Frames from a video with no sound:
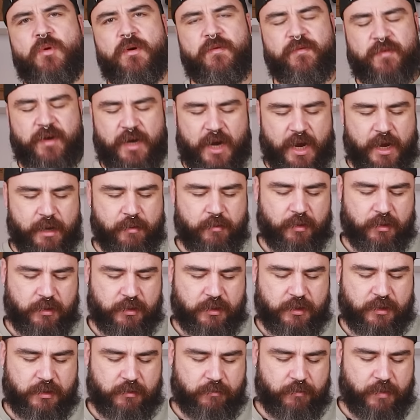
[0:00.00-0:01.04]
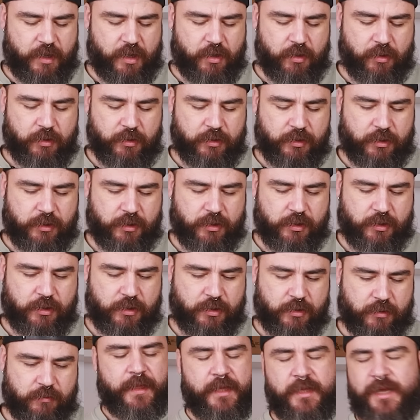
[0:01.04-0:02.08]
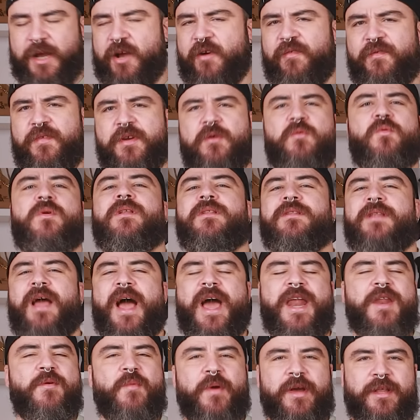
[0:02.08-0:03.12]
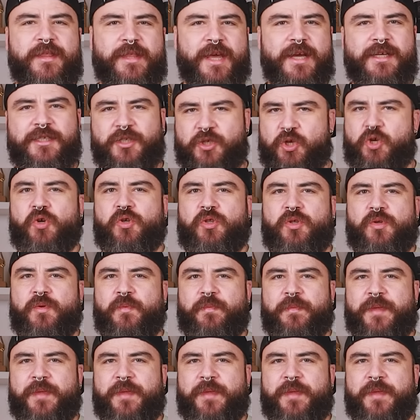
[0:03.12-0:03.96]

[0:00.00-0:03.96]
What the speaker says: one variables, because the coffee will anyway taste good.